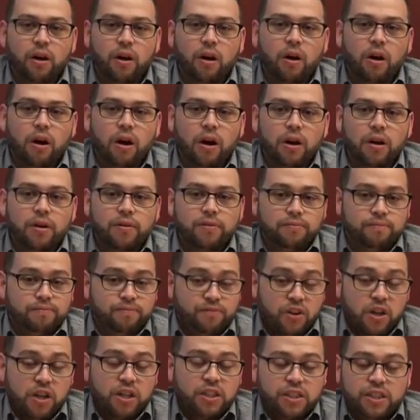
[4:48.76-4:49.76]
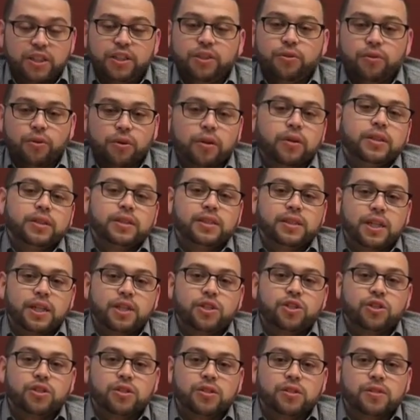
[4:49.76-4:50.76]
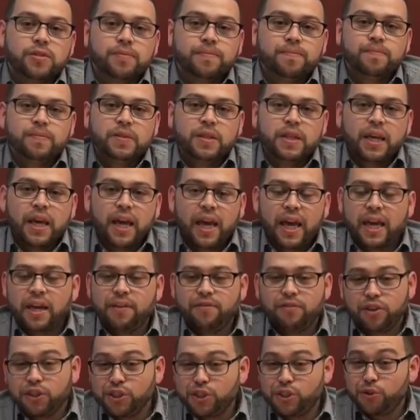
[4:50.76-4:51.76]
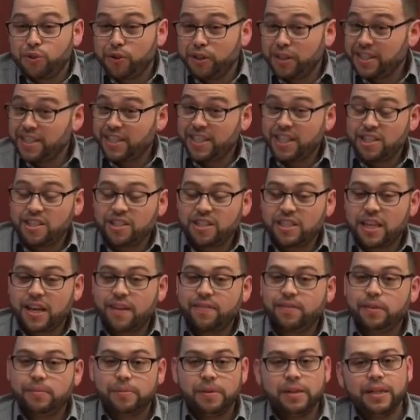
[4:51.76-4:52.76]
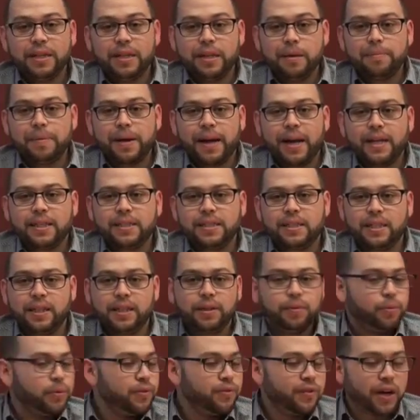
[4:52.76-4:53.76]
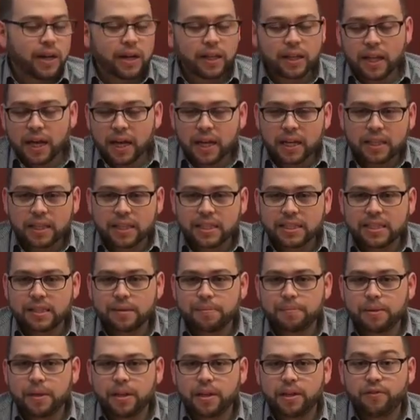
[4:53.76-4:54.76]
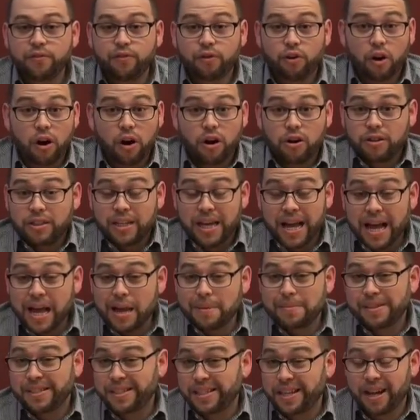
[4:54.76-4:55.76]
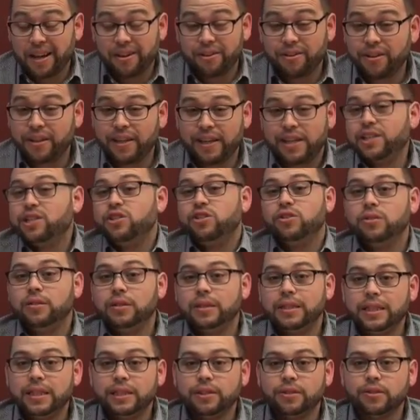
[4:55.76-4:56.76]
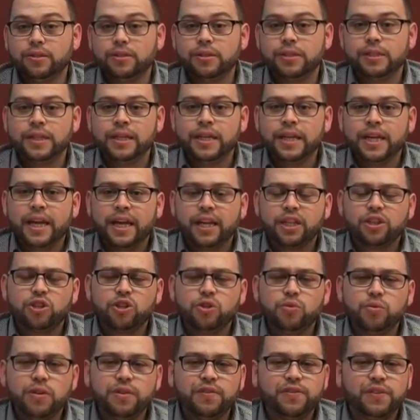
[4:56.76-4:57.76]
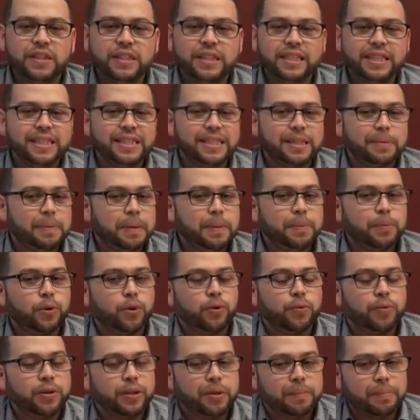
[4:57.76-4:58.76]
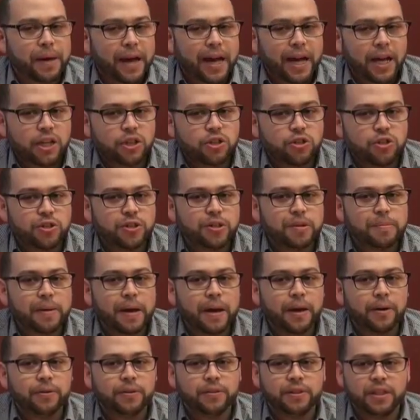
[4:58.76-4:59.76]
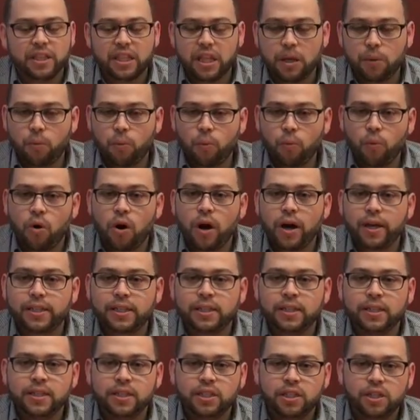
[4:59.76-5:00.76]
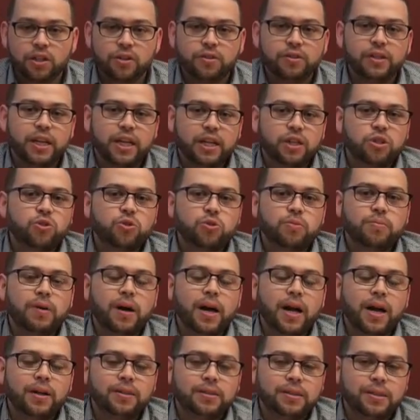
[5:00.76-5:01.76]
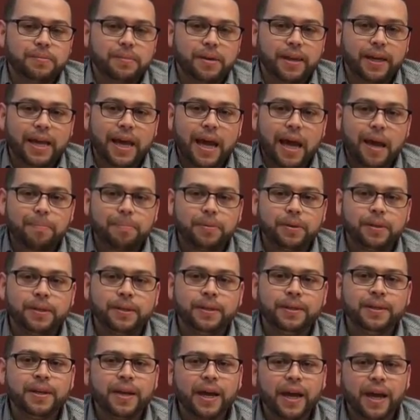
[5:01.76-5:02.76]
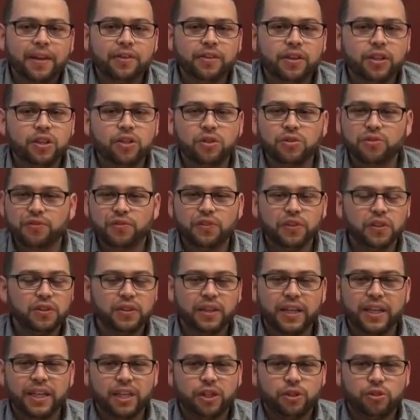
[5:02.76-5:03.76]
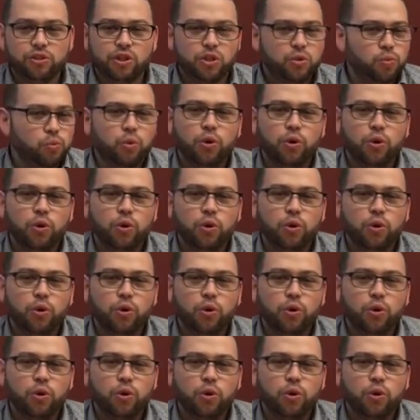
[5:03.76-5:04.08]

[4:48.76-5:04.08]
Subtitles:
are volunteer organizations. And volunteer organizations have limited capacity. We've got a lot of things competing for our time as congregational leaders. And so you want to find things that people are really passionate about, that they want to go the extra mile to make happen, and that don't feel like you're just